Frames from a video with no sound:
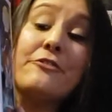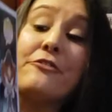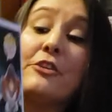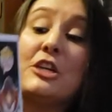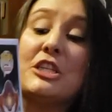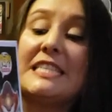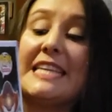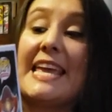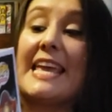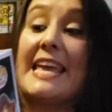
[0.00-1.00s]
first
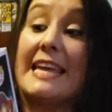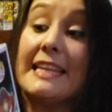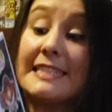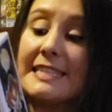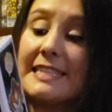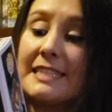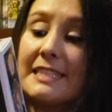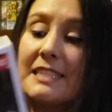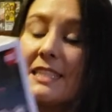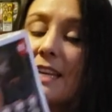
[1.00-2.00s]
It
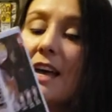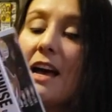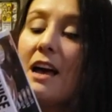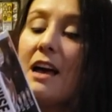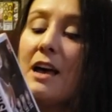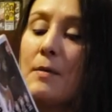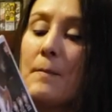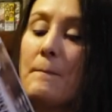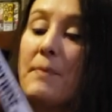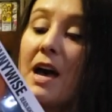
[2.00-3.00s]

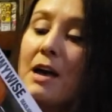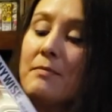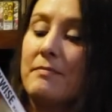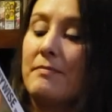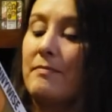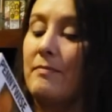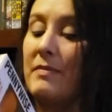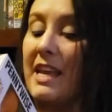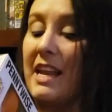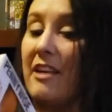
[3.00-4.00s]
pop
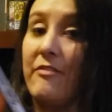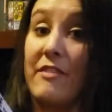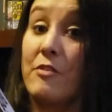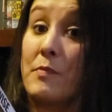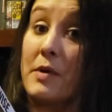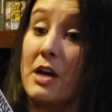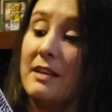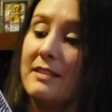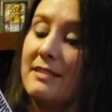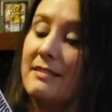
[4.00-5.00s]
that I've ever
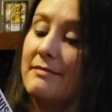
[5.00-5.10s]
bought.